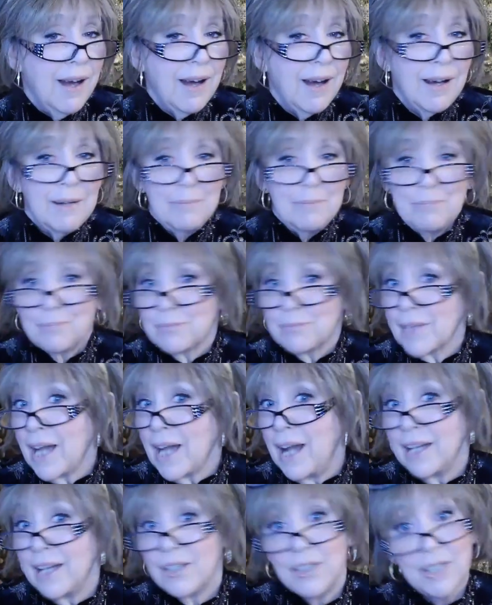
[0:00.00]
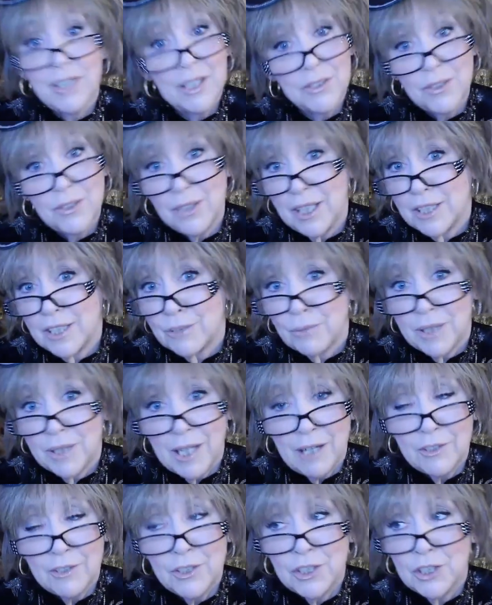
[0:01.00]
um, I could not do these
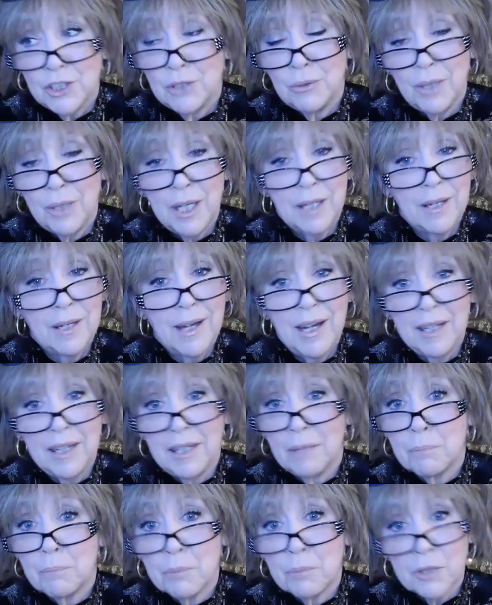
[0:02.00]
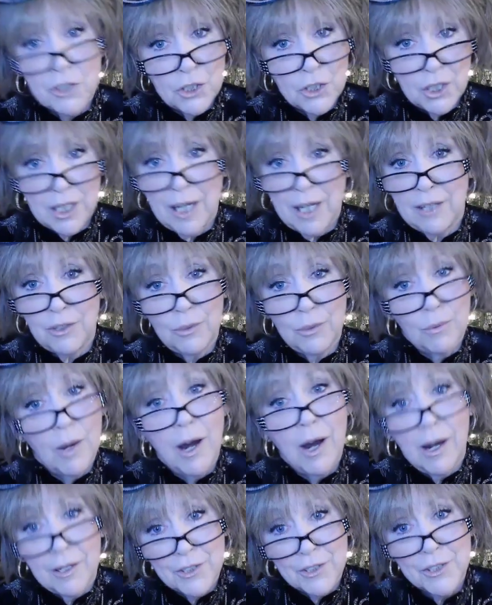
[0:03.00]
without you, and I appreciate you
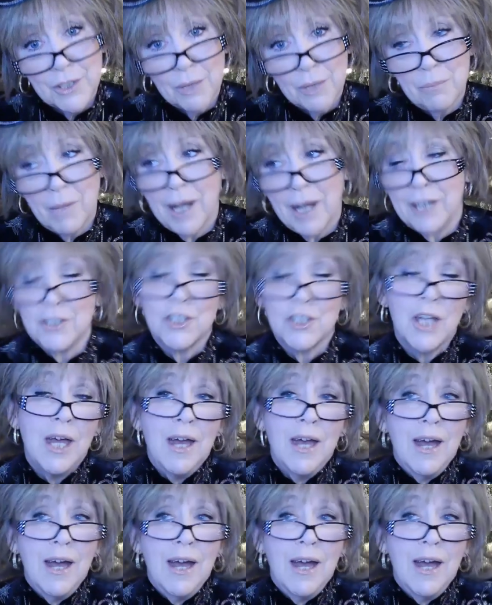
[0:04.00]
all so much.